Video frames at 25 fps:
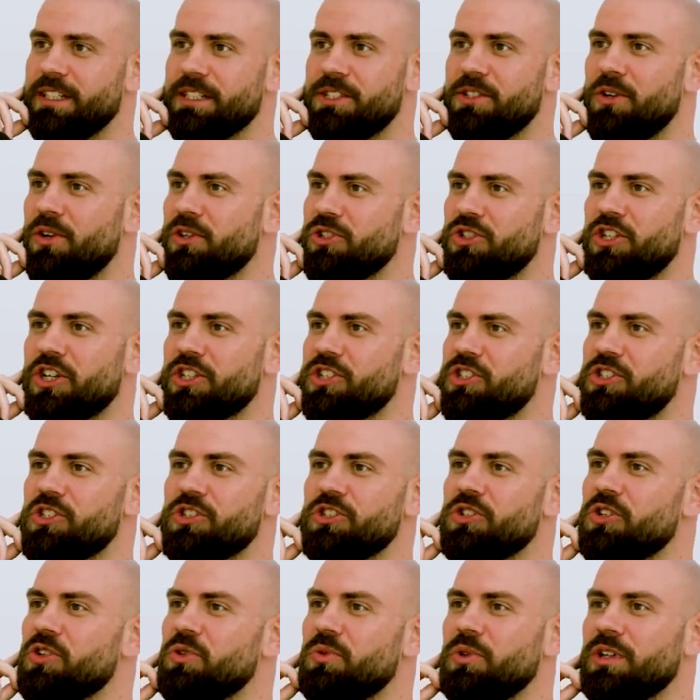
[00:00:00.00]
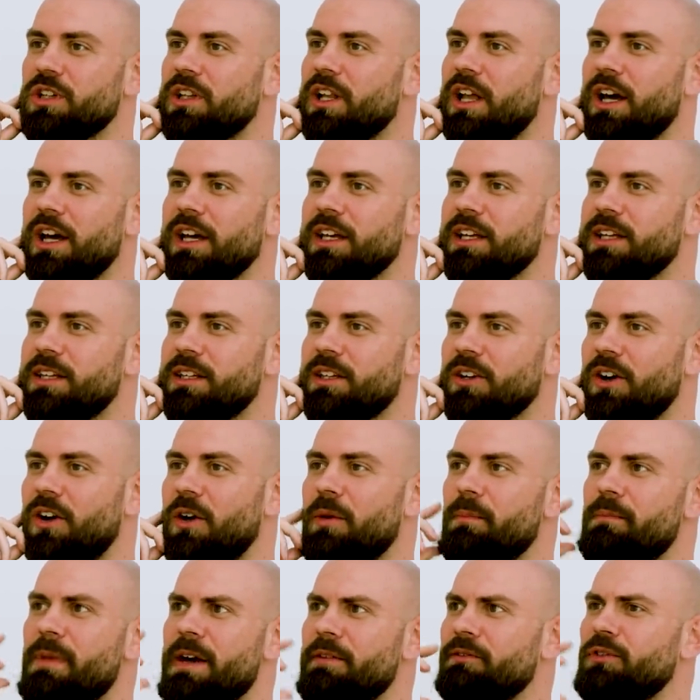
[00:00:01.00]
It's not just to do with like,
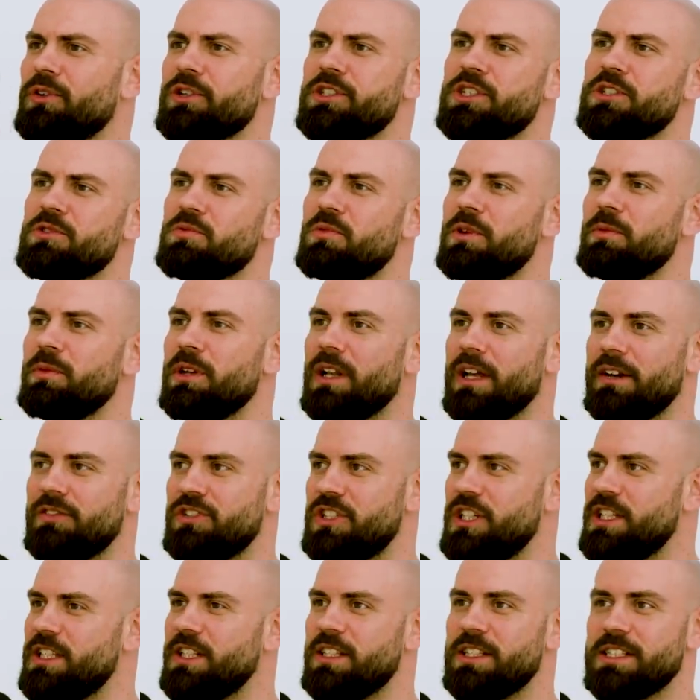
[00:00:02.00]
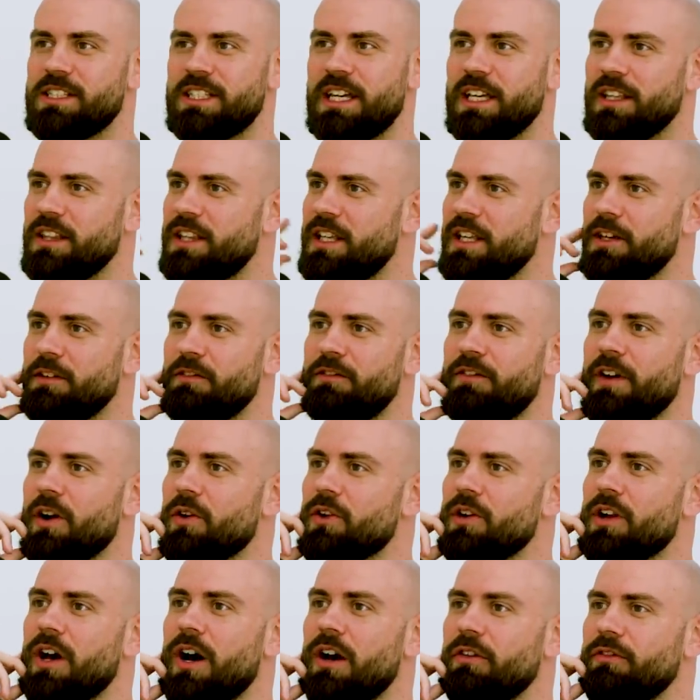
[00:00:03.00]
oh, men versus women. Like, she did the same thing,
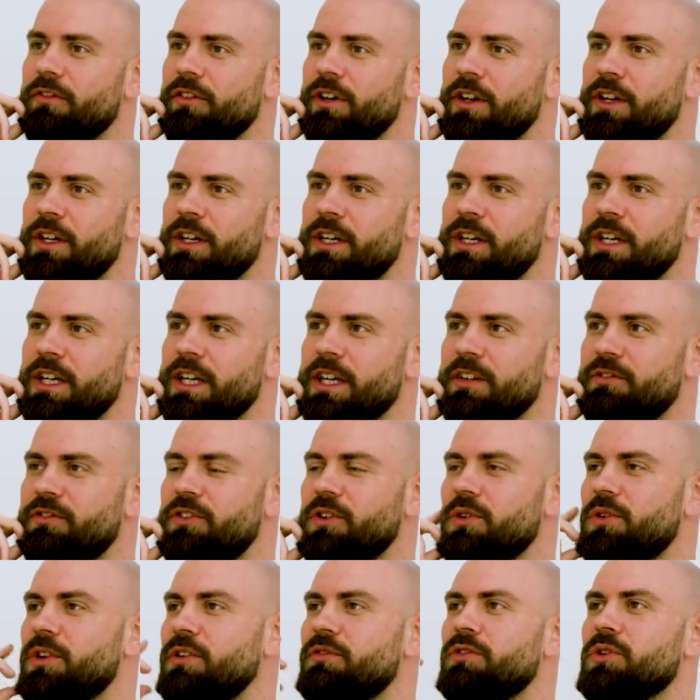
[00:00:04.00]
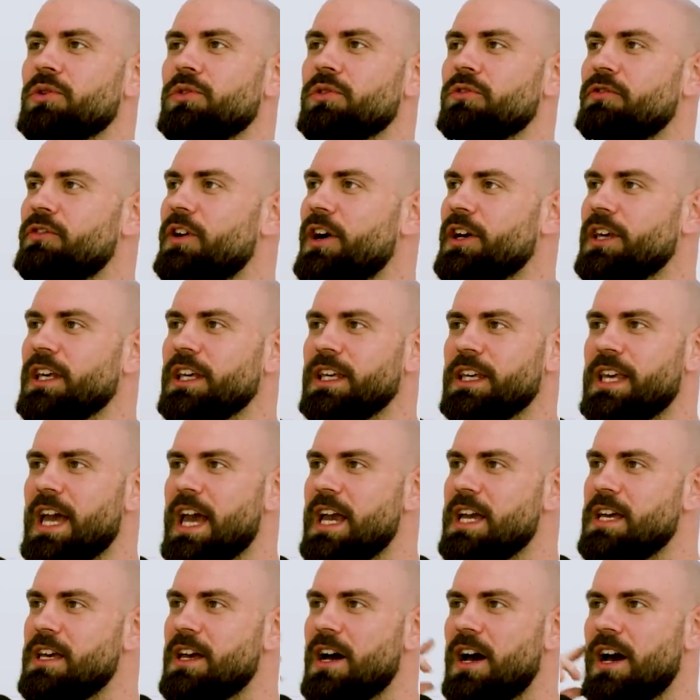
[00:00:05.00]
fair enough. If you if you're a fucking
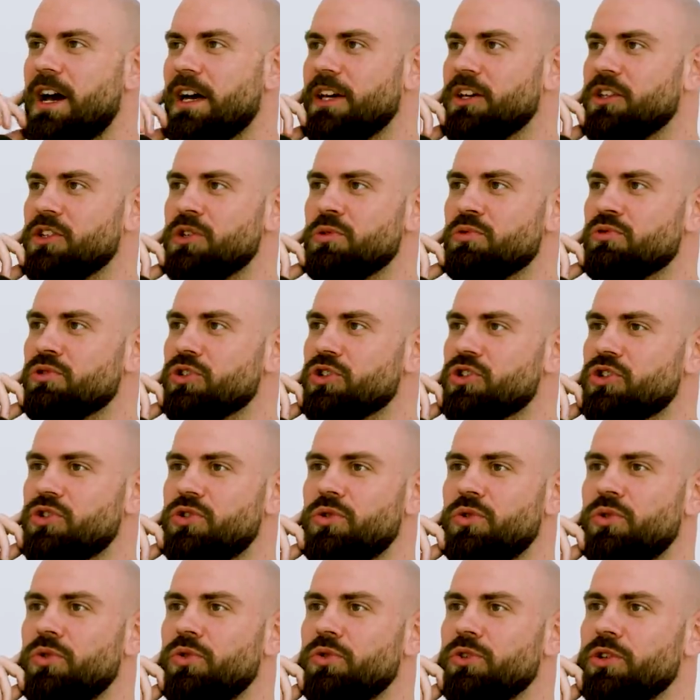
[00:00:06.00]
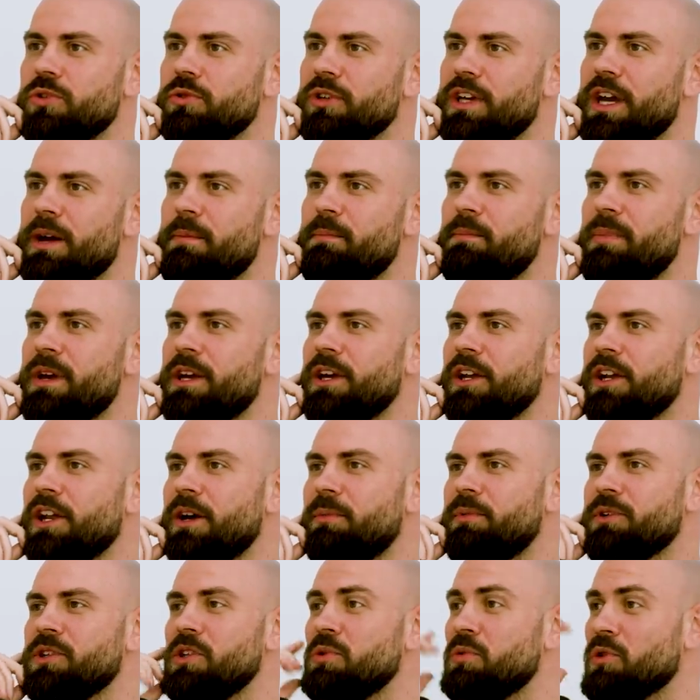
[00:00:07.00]
gay guy and you were at school, you were getting beaten
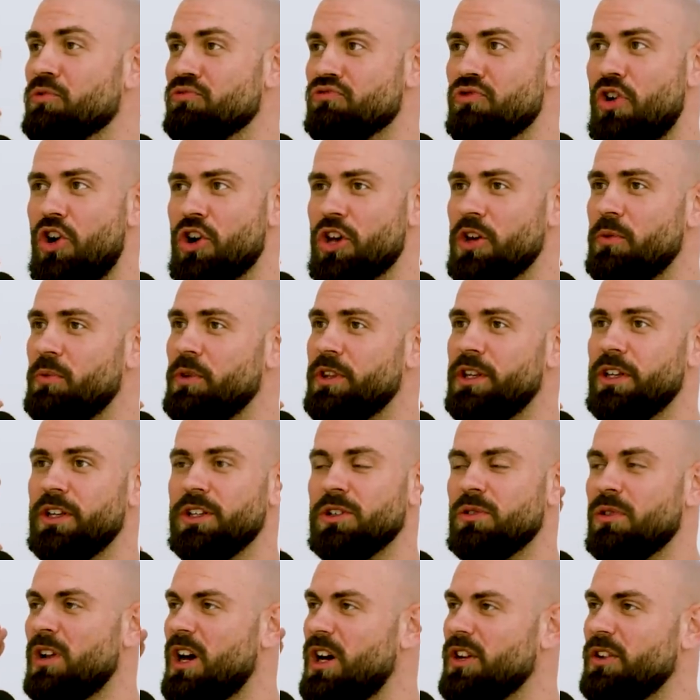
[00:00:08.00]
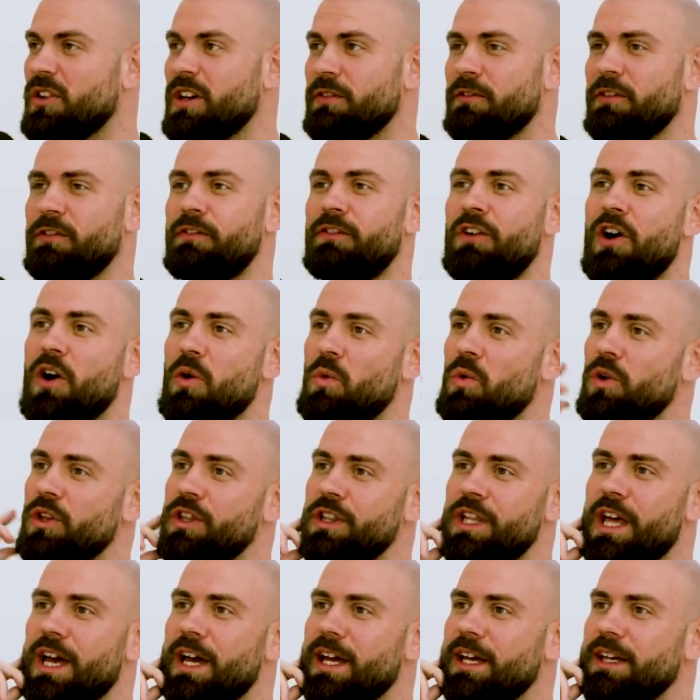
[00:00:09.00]
up and you were rocking with it and you're like, I don't give a fuck
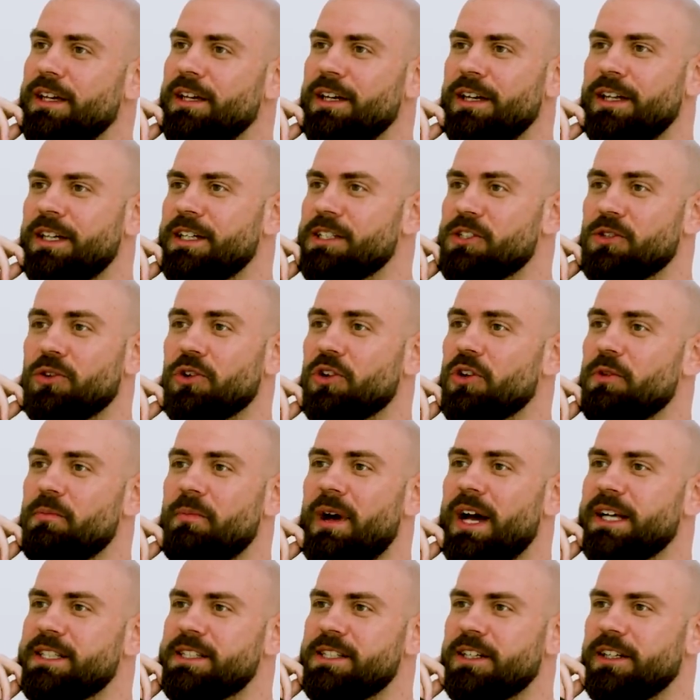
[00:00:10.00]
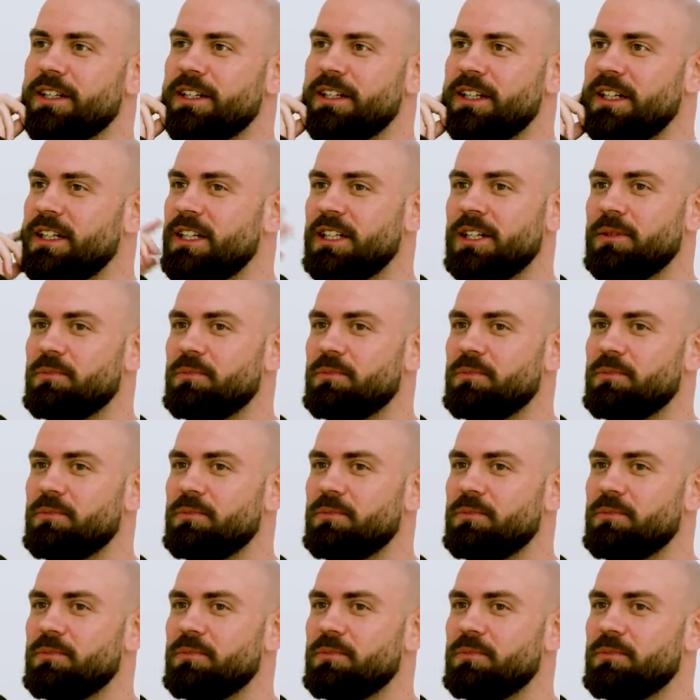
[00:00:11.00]
one day, it's not gonna matter.